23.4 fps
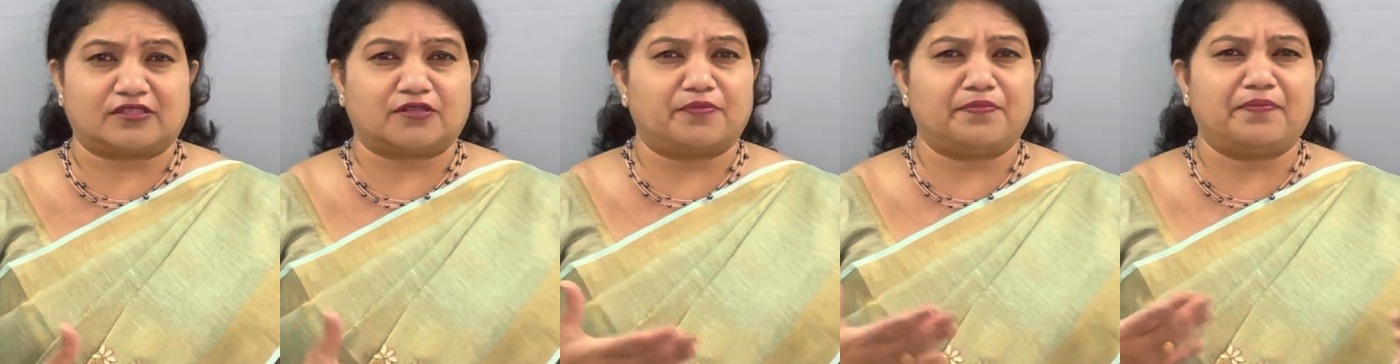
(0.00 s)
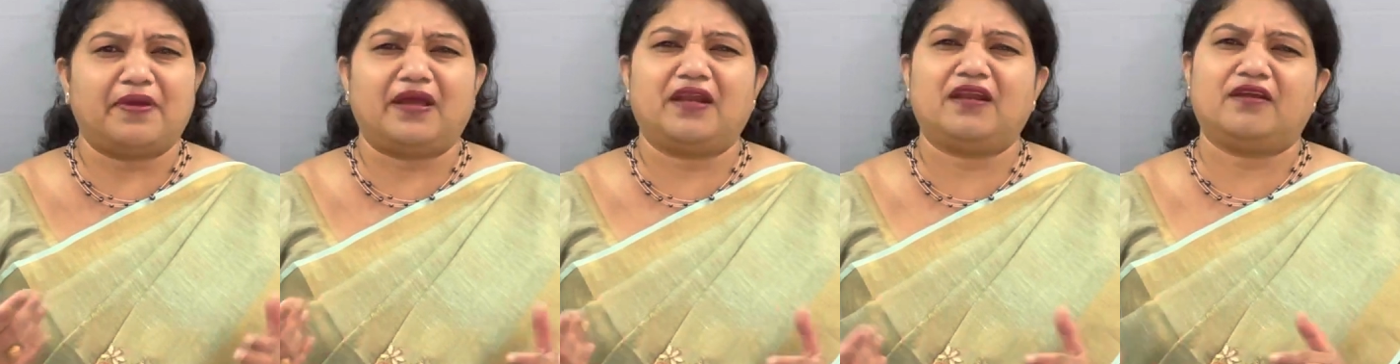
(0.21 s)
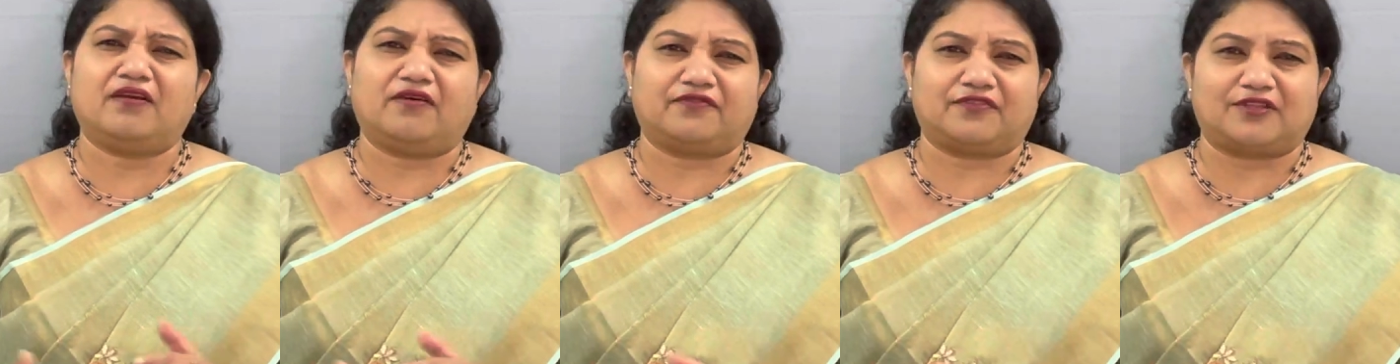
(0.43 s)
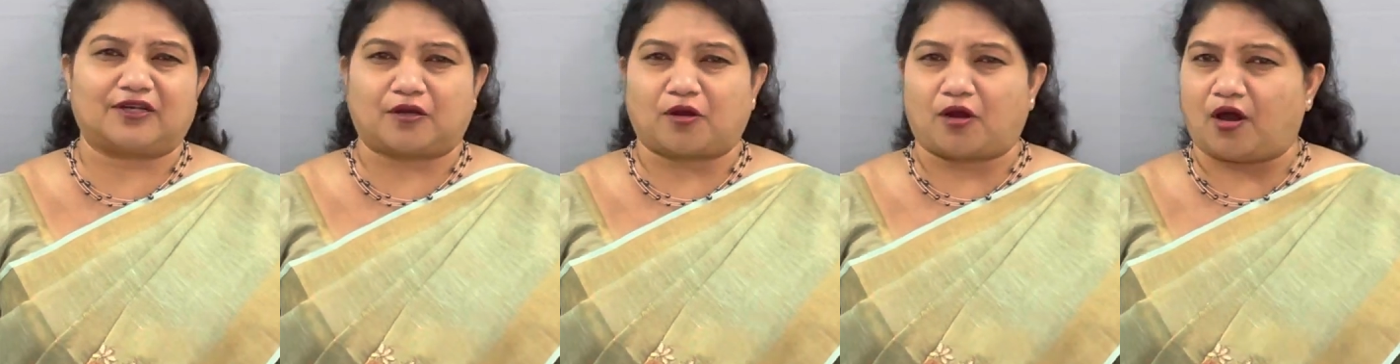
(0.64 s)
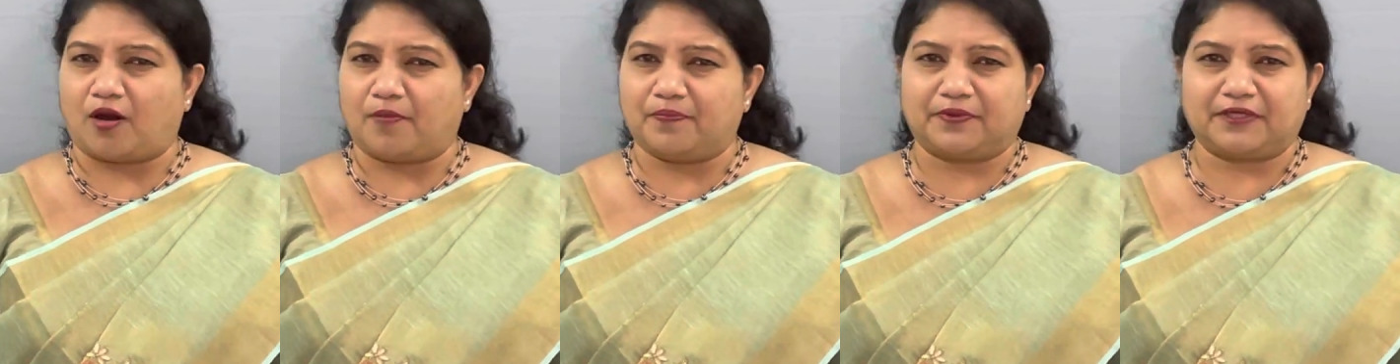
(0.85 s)
many of the
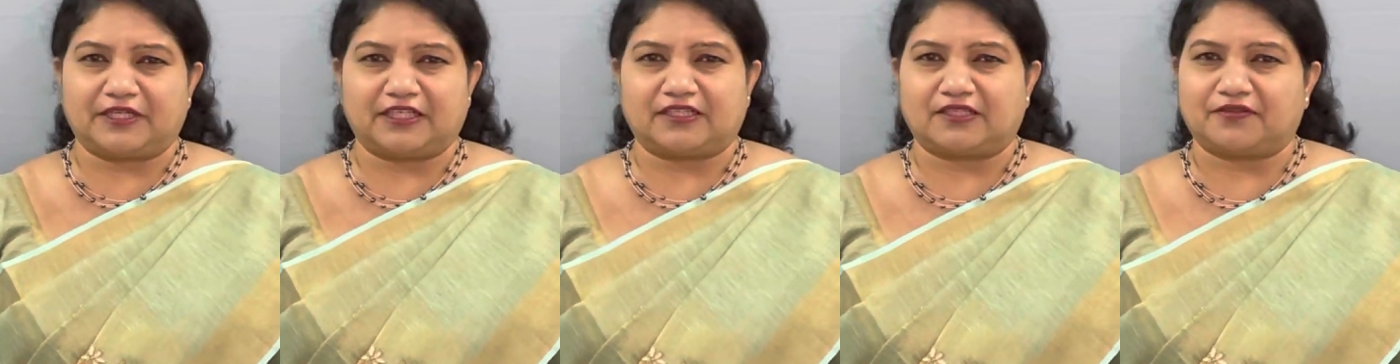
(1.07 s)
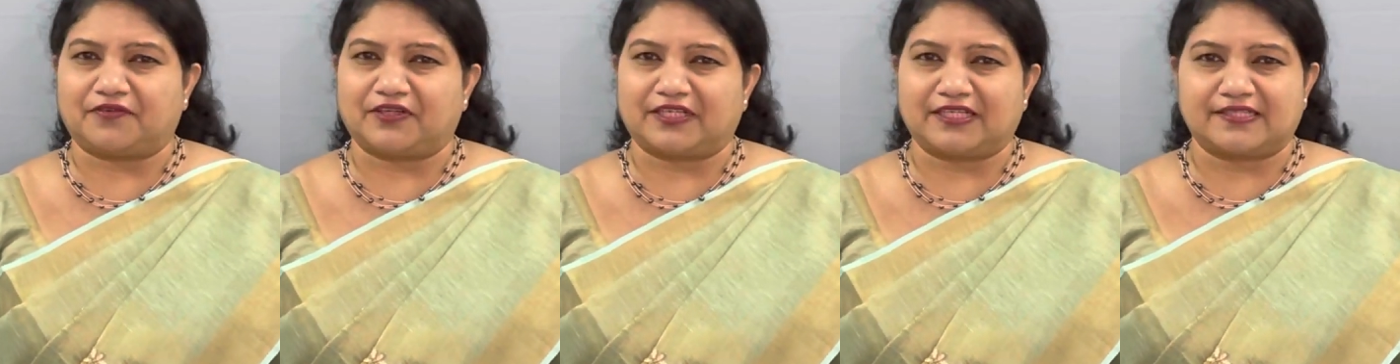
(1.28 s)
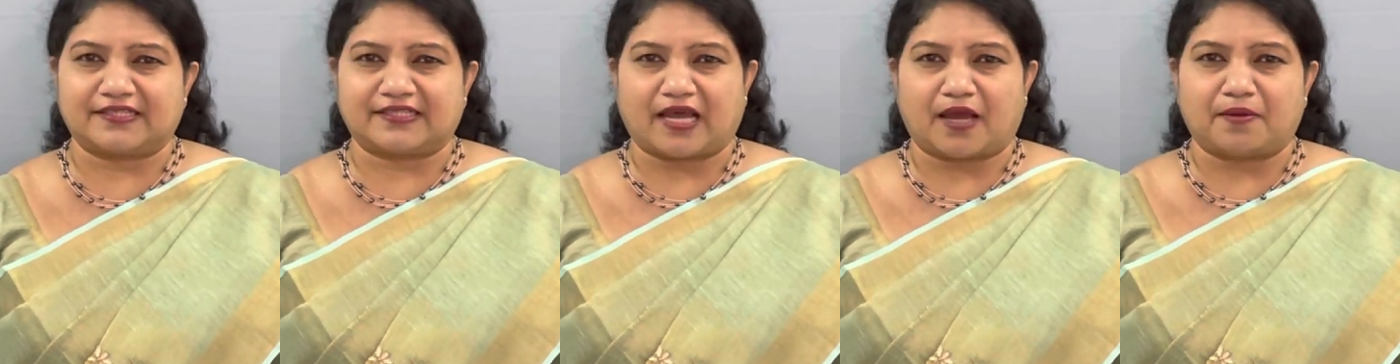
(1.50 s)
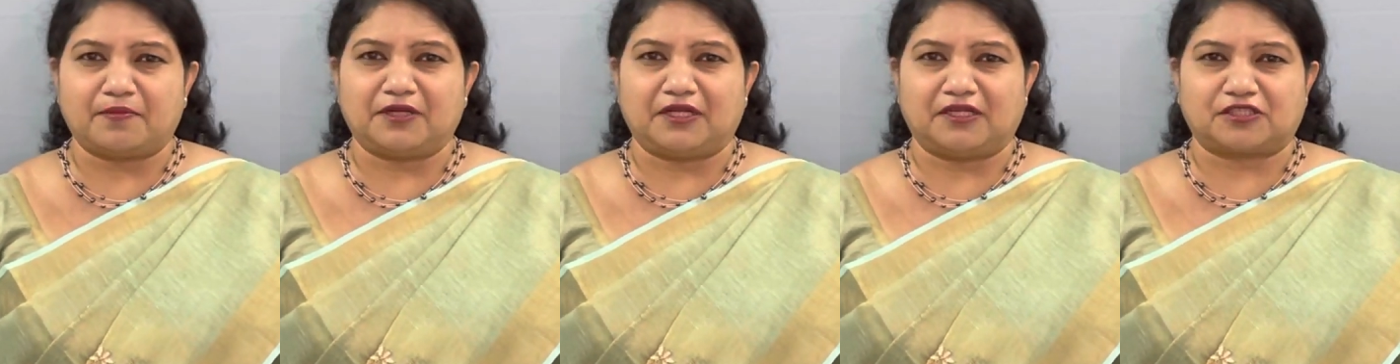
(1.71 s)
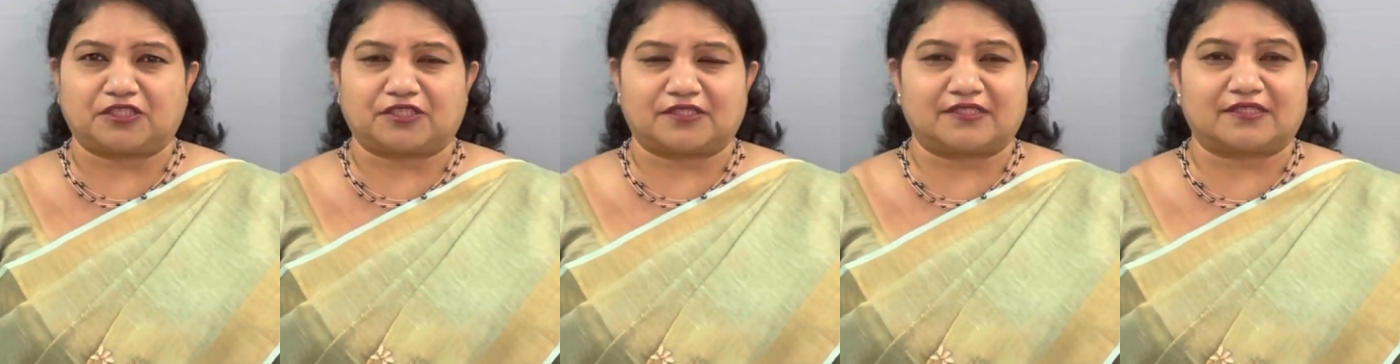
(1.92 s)
competitive
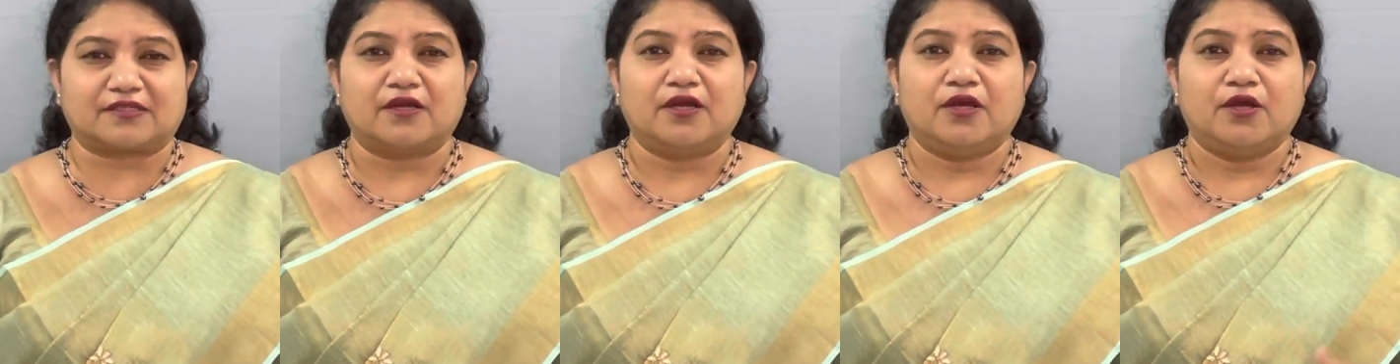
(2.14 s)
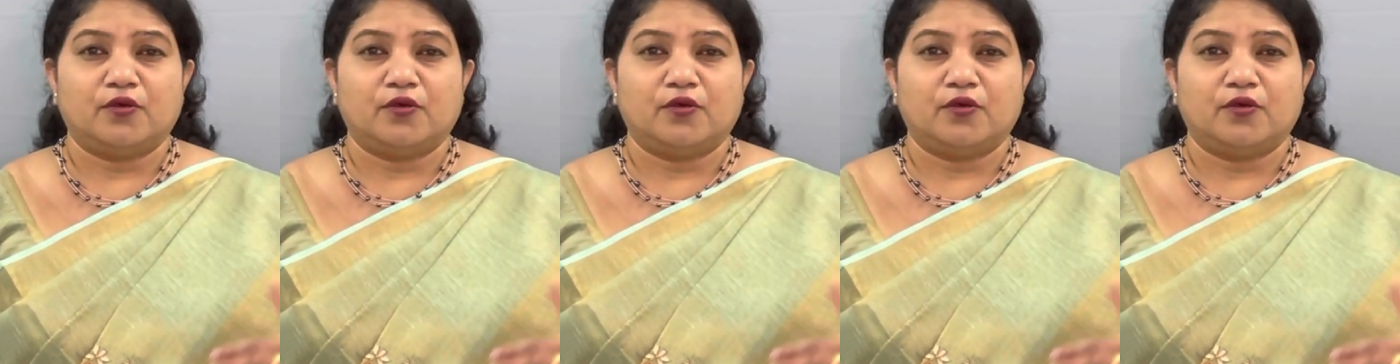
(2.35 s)
examinations